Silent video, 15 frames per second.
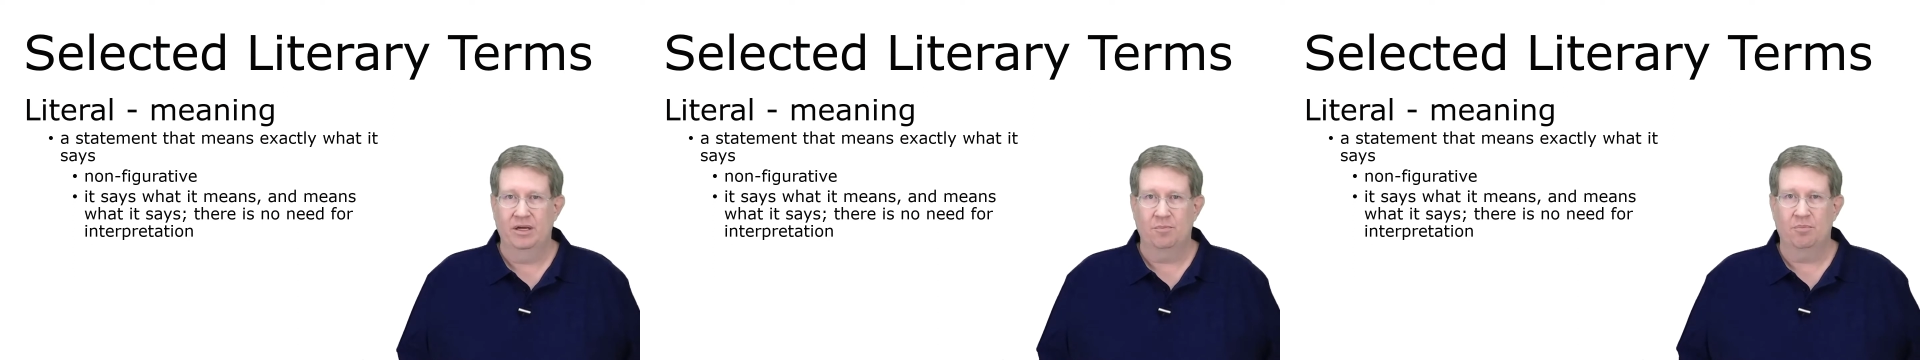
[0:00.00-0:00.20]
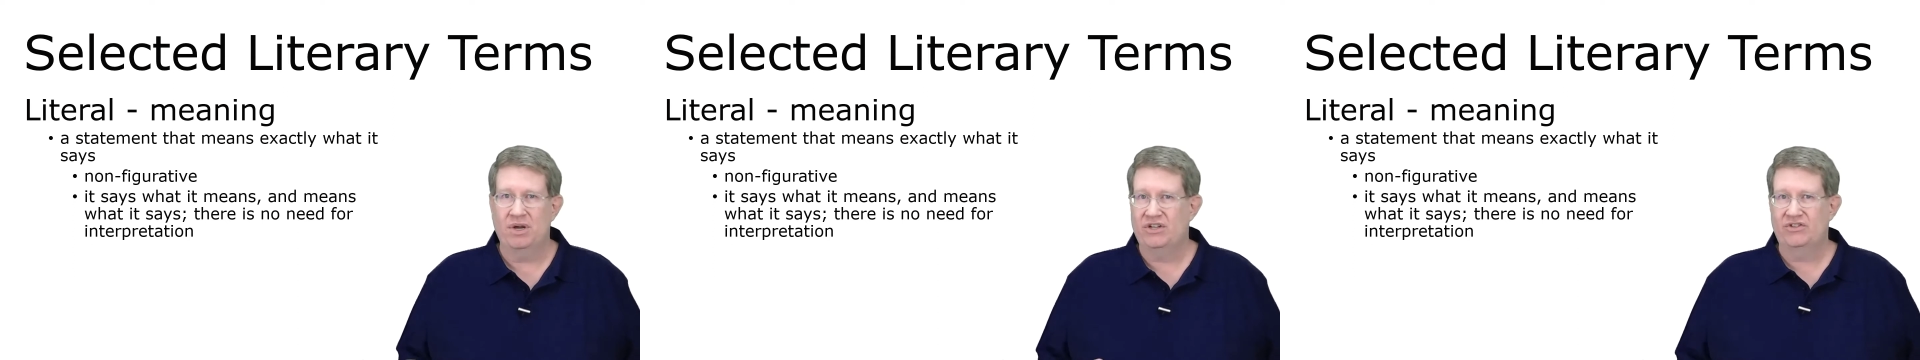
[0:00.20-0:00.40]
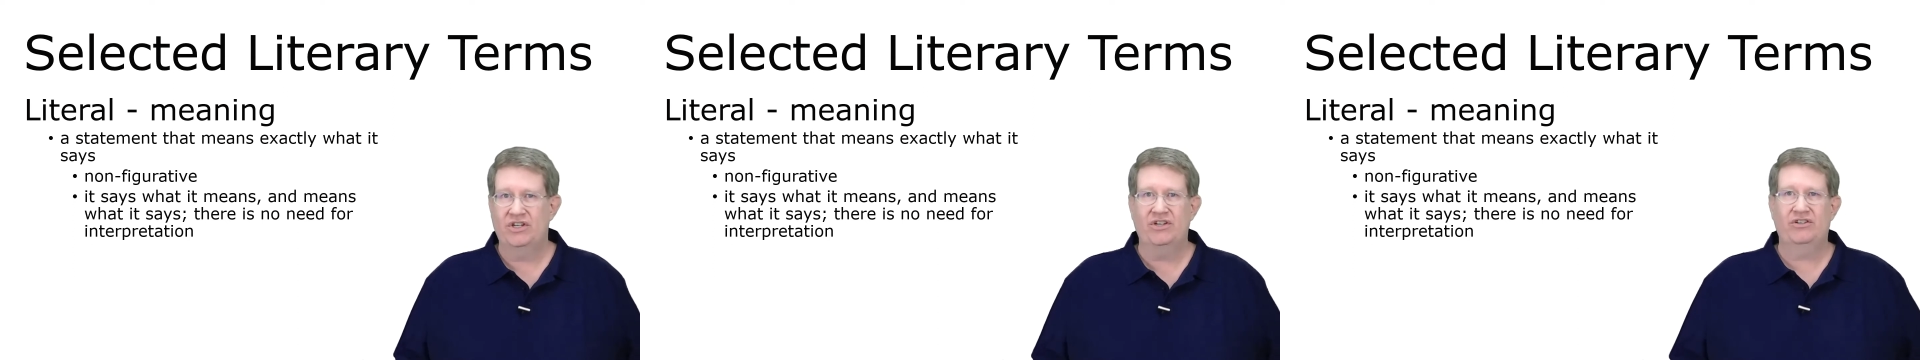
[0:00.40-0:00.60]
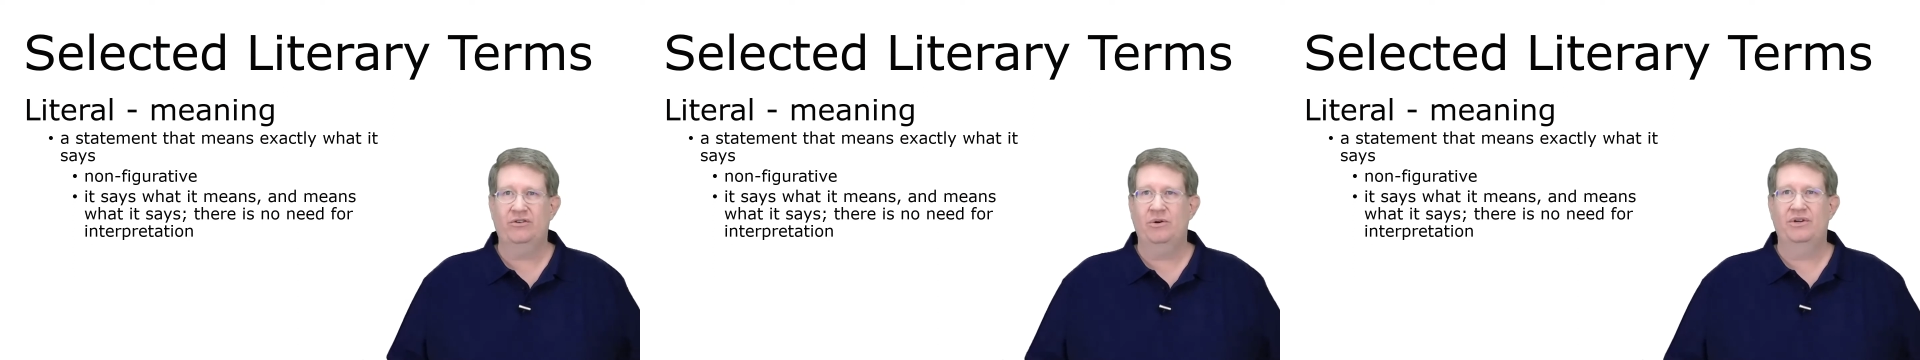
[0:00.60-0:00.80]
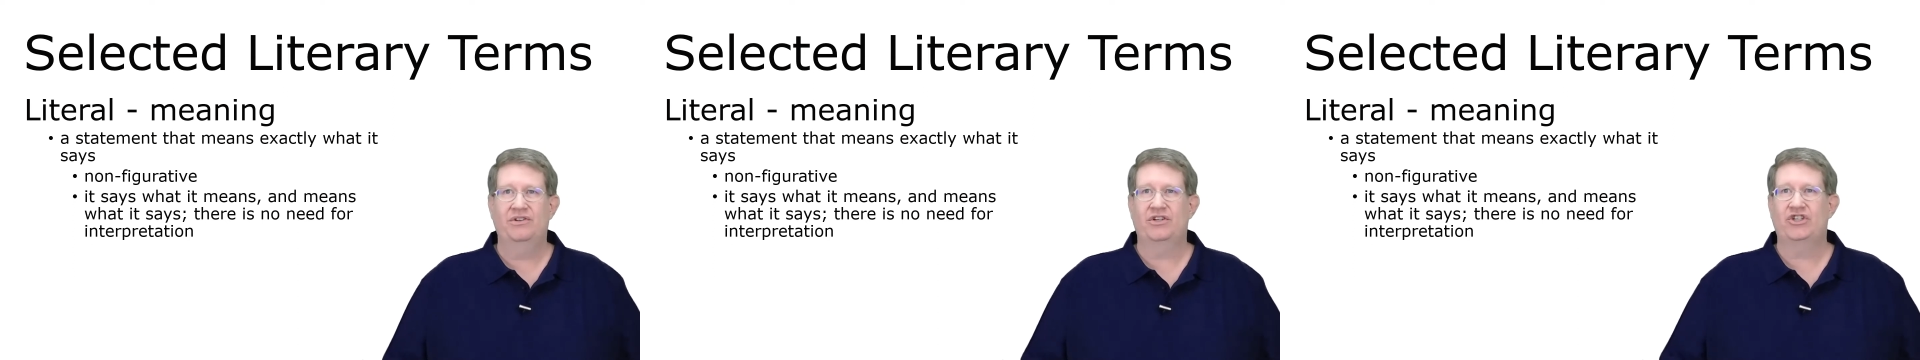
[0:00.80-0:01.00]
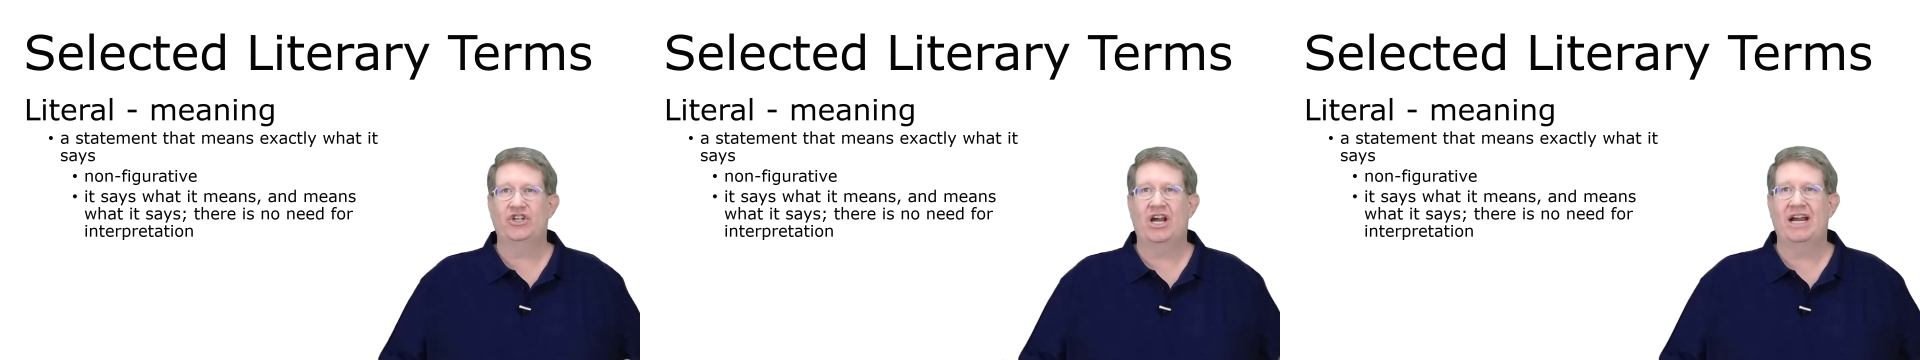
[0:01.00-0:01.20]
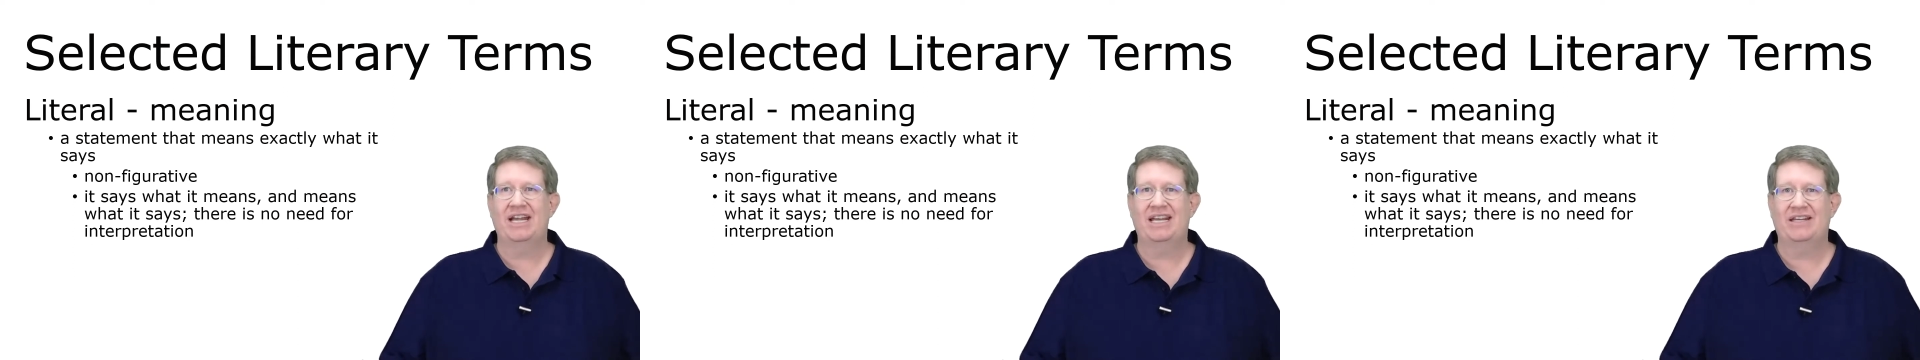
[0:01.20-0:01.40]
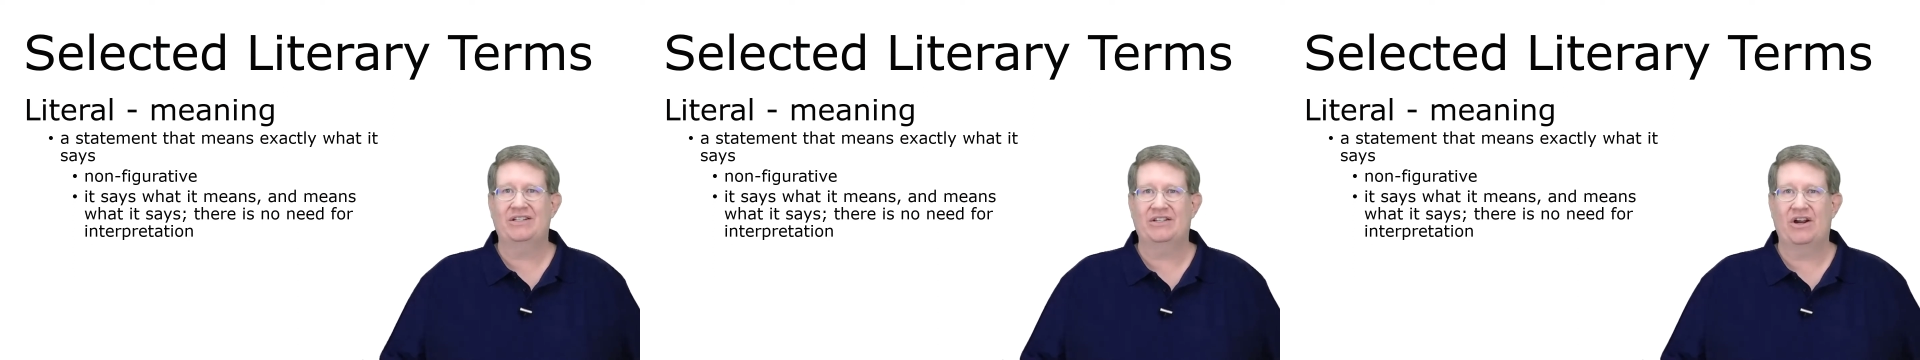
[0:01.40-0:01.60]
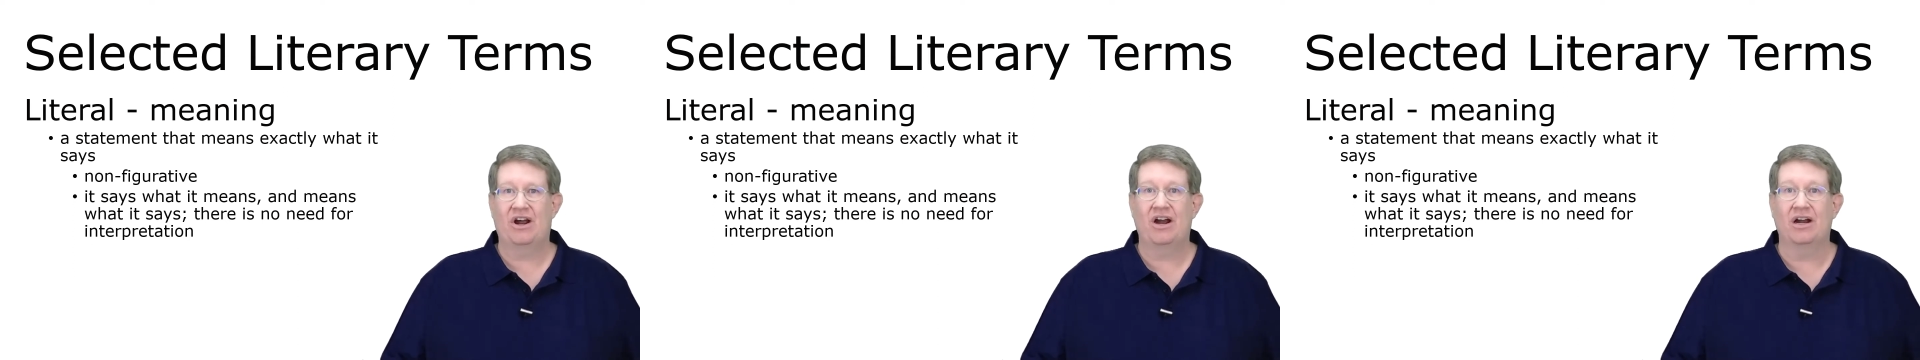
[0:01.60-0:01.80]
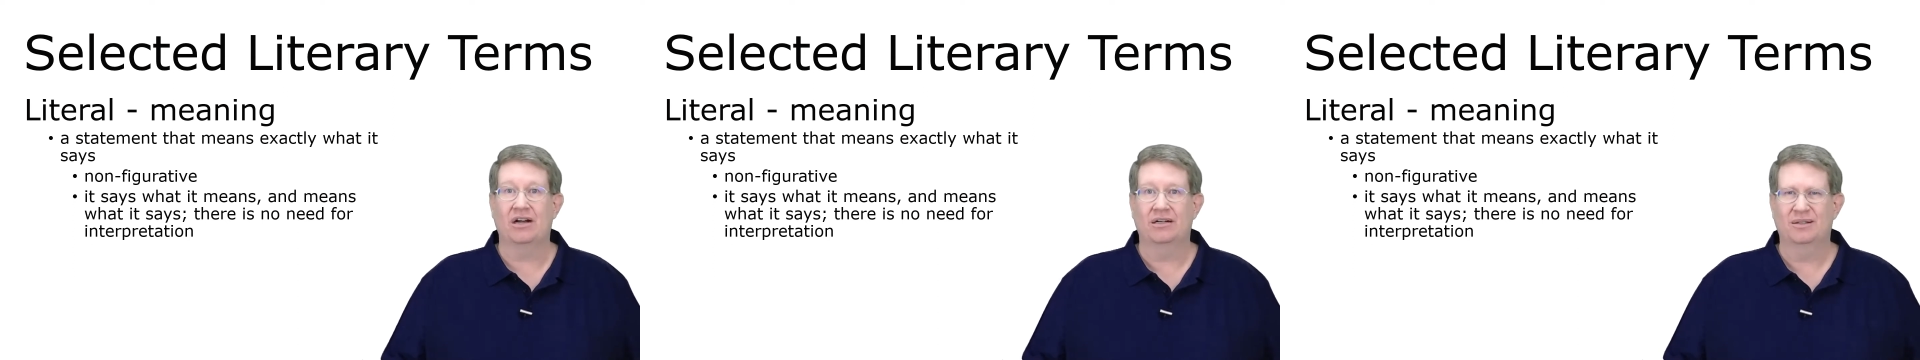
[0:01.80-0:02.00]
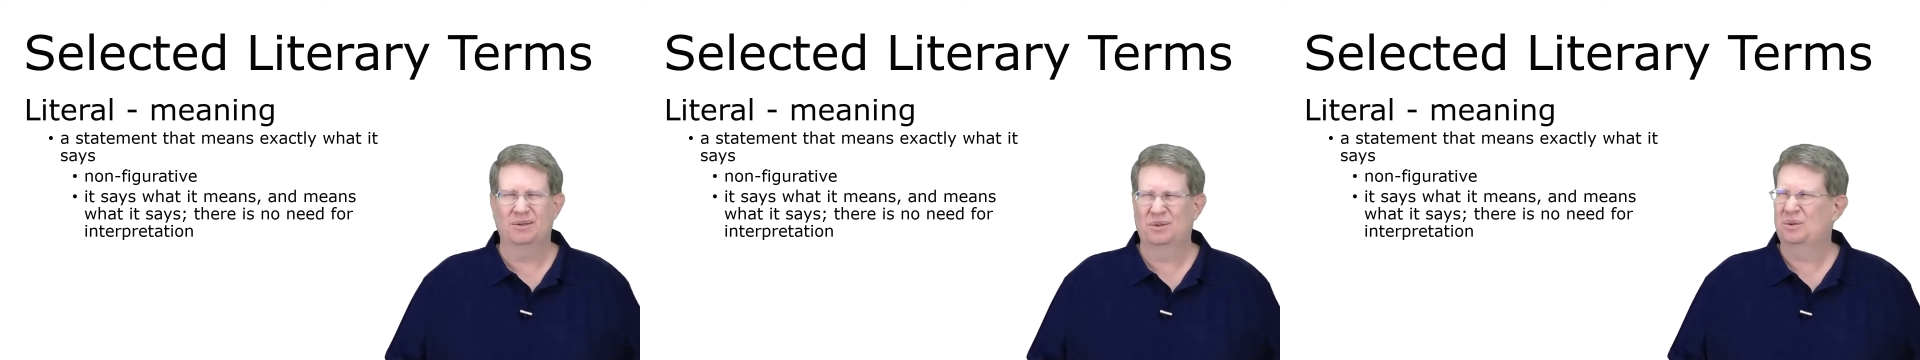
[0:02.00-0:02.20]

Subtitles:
My sister is a shining star.